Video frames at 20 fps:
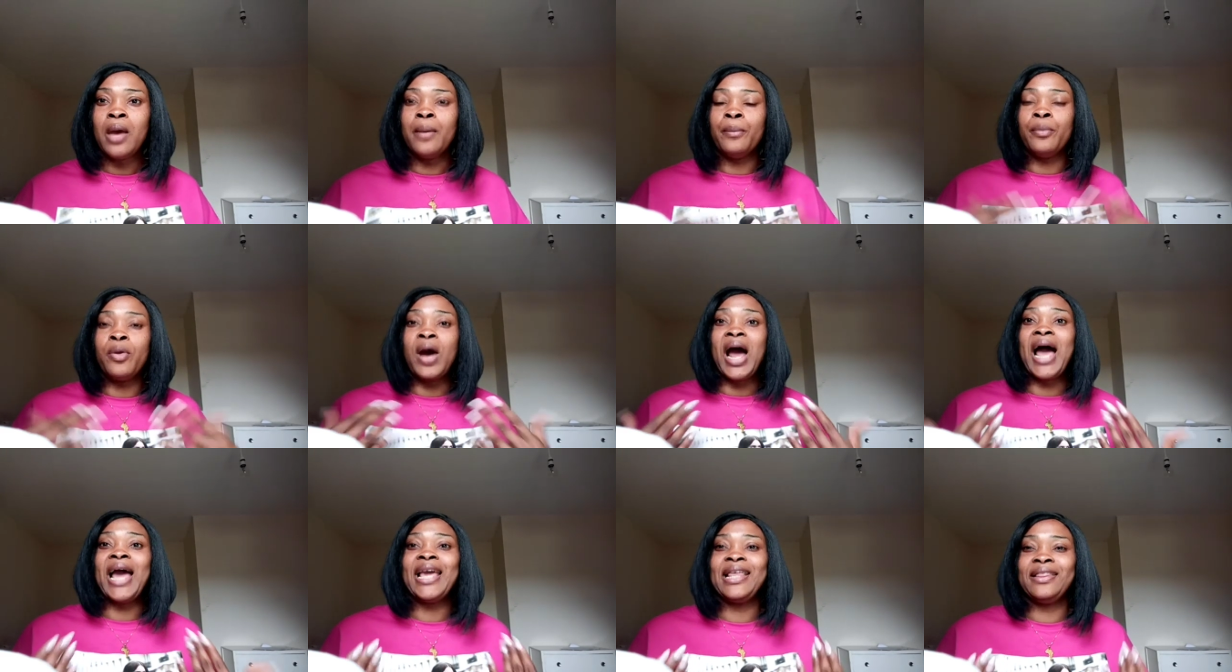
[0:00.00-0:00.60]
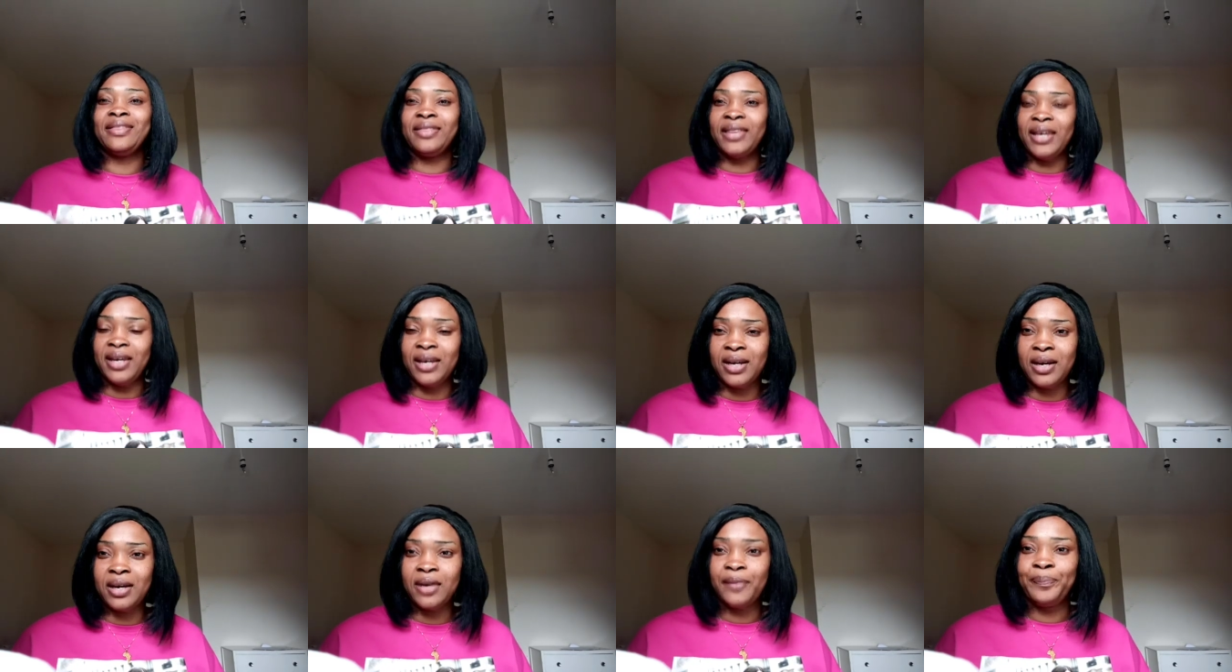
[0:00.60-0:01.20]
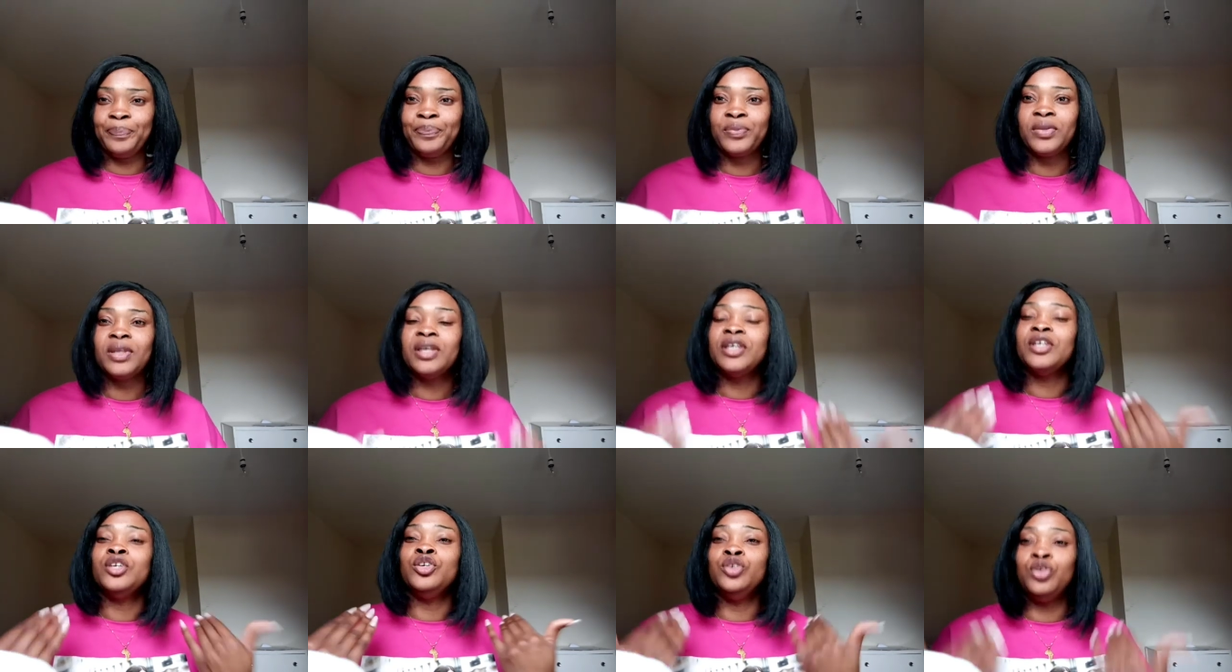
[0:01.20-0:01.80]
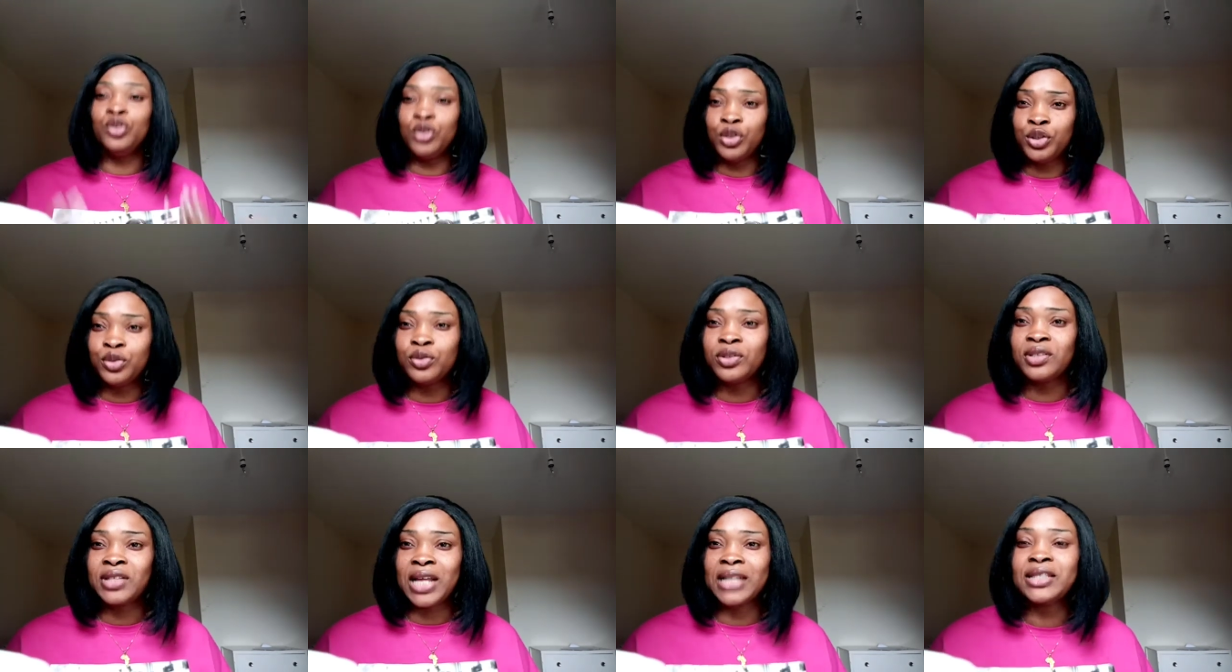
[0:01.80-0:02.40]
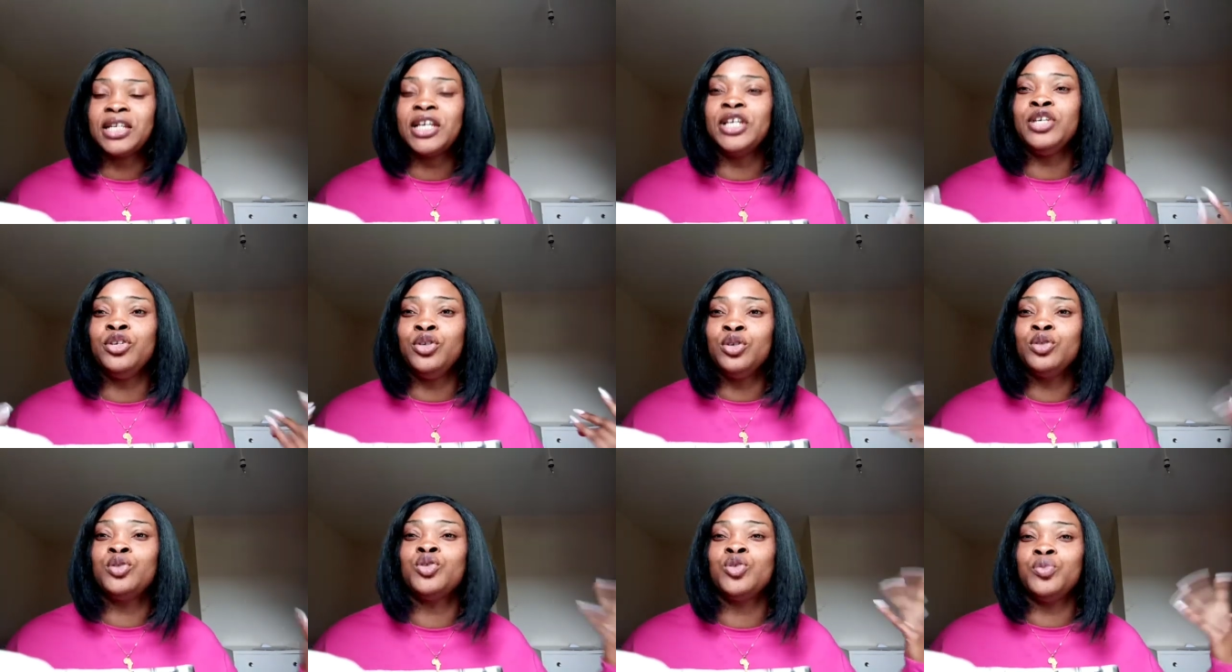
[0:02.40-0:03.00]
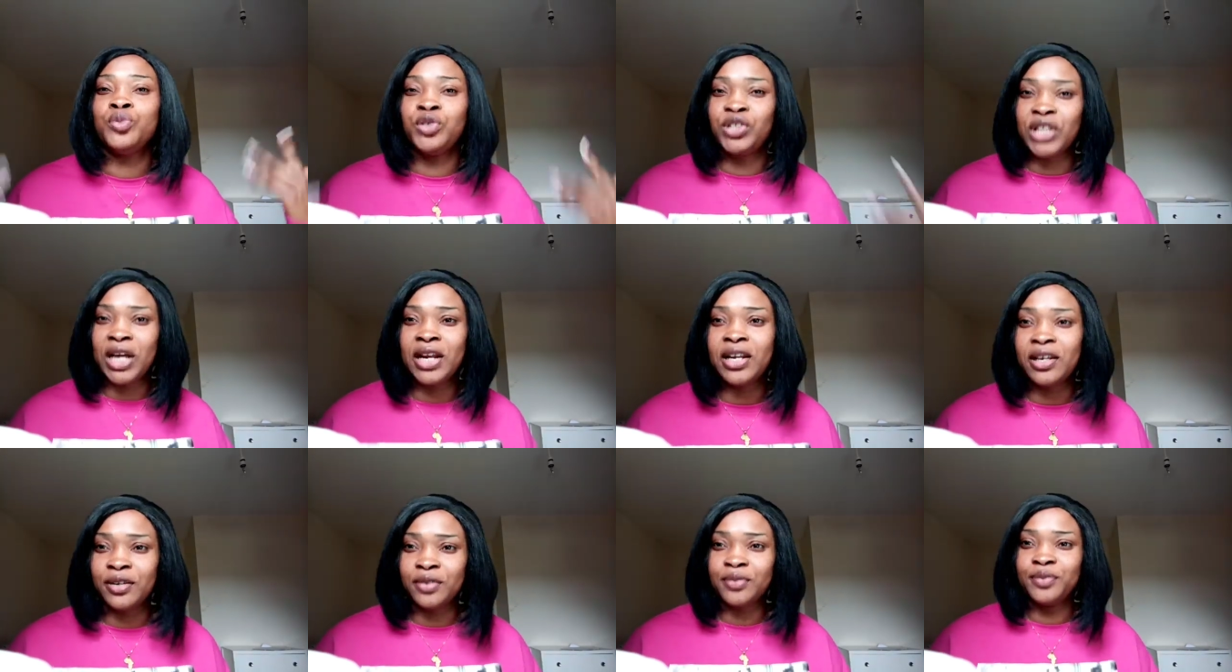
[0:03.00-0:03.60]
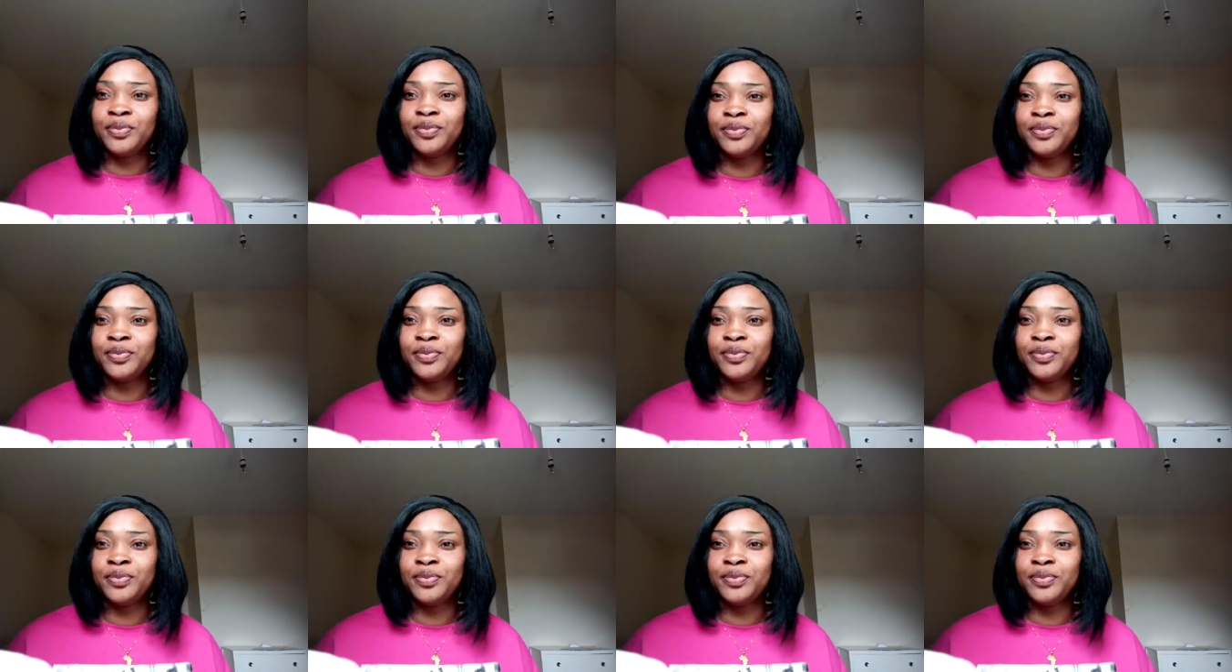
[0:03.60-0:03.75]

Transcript: But I think you should start a YouTube channel